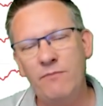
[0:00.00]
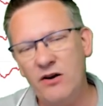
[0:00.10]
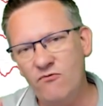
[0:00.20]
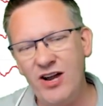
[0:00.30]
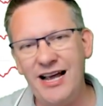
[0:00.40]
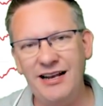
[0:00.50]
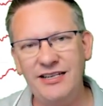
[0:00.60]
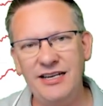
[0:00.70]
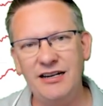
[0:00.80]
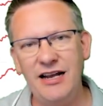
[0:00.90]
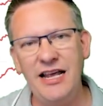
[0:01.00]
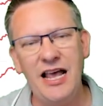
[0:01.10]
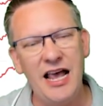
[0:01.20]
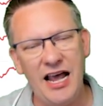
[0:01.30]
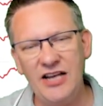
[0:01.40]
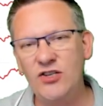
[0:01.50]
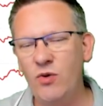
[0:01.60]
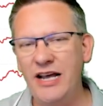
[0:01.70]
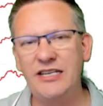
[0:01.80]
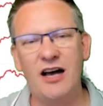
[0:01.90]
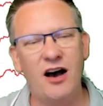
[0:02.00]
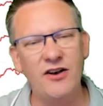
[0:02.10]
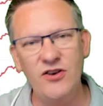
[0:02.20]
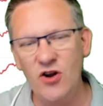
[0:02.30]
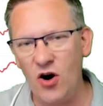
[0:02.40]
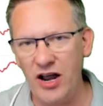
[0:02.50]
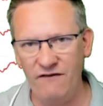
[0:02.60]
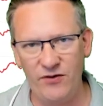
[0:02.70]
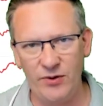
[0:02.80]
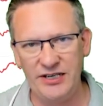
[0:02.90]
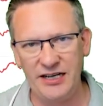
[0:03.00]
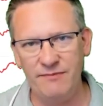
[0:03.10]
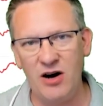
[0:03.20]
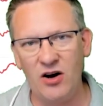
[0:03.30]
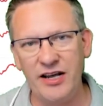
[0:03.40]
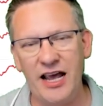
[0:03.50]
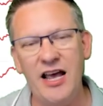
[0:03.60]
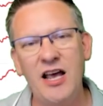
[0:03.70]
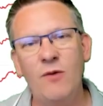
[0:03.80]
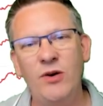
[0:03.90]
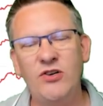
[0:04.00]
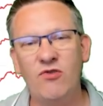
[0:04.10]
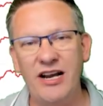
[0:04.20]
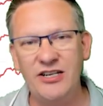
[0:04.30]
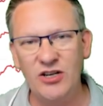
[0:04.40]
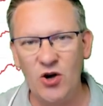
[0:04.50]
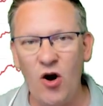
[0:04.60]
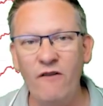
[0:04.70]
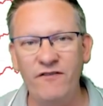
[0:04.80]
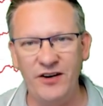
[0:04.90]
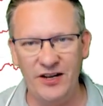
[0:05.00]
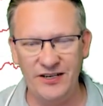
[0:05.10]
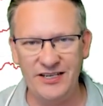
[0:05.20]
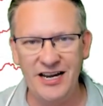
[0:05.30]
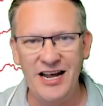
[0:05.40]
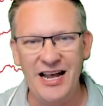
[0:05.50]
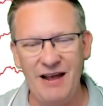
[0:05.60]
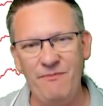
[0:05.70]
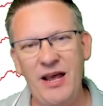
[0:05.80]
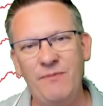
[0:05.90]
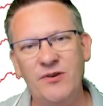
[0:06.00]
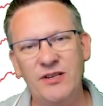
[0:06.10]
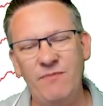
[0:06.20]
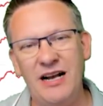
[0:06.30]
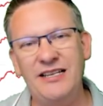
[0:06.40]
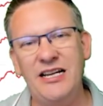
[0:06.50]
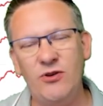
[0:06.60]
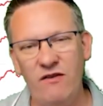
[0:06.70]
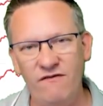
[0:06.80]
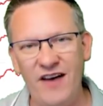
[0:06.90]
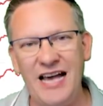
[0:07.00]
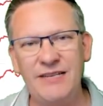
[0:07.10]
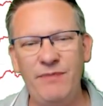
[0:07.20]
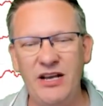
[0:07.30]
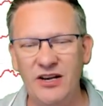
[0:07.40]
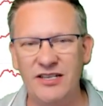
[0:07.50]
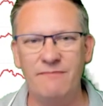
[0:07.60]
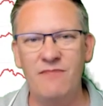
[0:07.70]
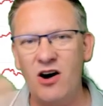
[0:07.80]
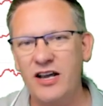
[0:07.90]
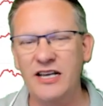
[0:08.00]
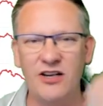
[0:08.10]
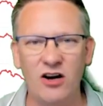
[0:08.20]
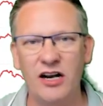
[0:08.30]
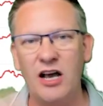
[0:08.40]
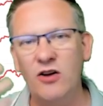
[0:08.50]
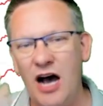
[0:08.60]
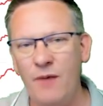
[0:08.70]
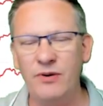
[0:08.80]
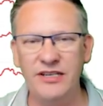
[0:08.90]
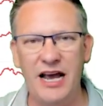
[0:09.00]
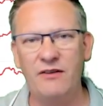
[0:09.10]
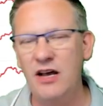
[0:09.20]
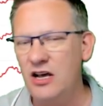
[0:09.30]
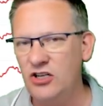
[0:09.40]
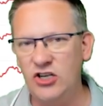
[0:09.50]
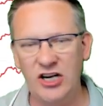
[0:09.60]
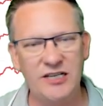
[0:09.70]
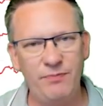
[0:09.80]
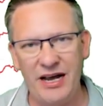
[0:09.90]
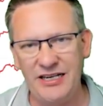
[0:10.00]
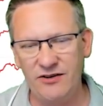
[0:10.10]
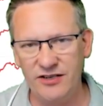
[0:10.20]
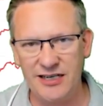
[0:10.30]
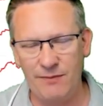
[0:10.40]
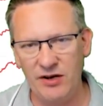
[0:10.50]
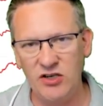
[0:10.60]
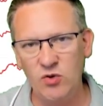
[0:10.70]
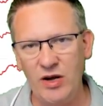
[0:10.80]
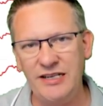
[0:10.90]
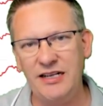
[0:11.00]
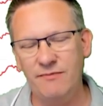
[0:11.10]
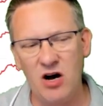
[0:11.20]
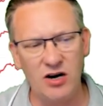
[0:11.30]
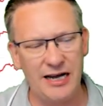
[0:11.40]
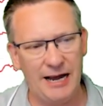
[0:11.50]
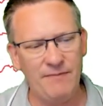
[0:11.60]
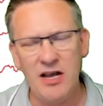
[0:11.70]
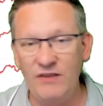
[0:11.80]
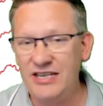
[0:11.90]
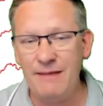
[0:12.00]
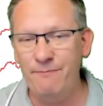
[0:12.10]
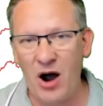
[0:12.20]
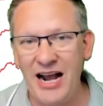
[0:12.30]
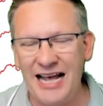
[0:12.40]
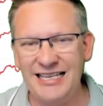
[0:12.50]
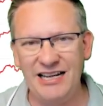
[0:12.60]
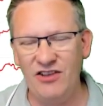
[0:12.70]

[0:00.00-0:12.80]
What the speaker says: but realistically, his tweets are not influencing the market, which creates confidence in people's ability to invest because the markets aren't going to go up and down just based on someone tweeting the market. We've seen Binance